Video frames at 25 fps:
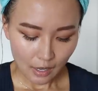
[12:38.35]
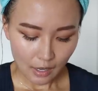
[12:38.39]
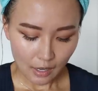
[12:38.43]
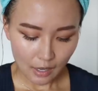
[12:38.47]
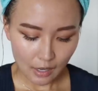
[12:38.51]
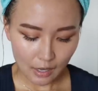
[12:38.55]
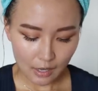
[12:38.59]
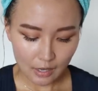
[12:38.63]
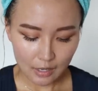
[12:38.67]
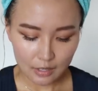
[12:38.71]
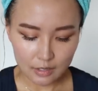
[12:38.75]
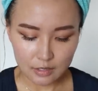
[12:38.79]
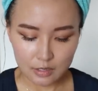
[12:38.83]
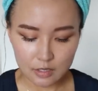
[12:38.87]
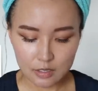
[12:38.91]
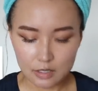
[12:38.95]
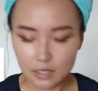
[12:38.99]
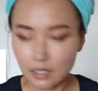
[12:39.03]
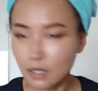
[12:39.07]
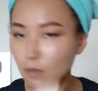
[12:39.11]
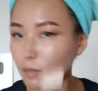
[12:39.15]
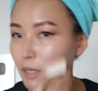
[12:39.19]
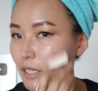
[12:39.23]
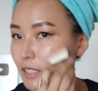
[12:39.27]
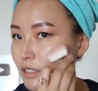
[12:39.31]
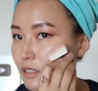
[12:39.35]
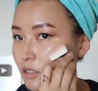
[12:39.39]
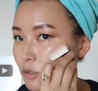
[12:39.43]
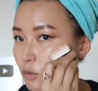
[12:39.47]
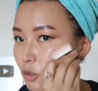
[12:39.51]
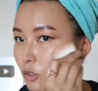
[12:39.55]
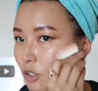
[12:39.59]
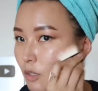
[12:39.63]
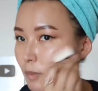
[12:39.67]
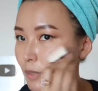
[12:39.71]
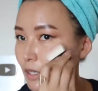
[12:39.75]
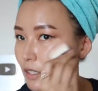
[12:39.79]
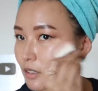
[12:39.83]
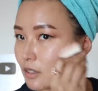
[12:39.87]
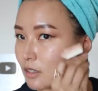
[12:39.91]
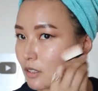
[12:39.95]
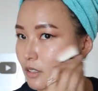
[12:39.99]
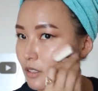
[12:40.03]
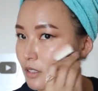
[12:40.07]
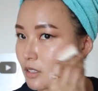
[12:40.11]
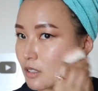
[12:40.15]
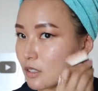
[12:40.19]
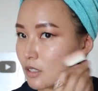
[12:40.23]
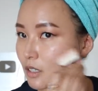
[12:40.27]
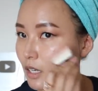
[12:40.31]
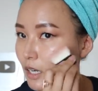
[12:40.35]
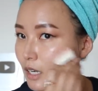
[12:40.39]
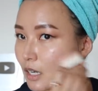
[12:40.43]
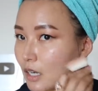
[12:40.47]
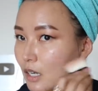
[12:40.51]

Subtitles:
And I did talk about this